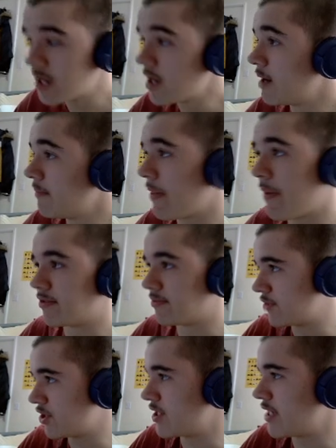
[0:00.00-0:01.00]
by the way,
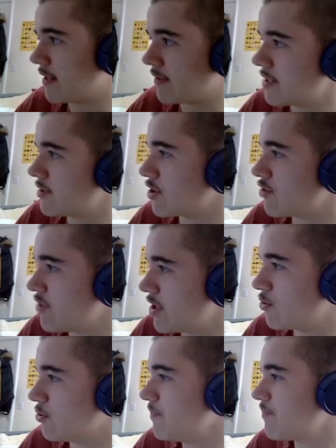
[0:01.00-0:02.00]
just to say, this looks really
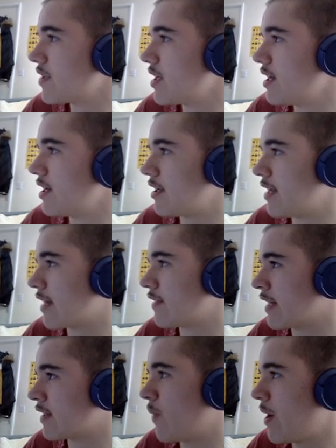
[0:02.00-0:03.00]
cool. Like
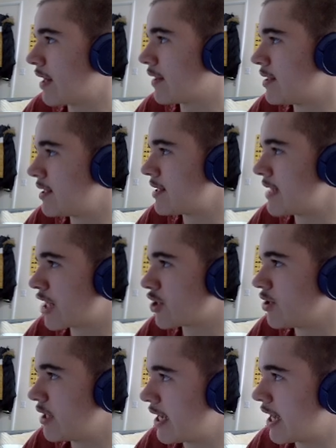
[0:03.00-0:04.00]
the way like this is actually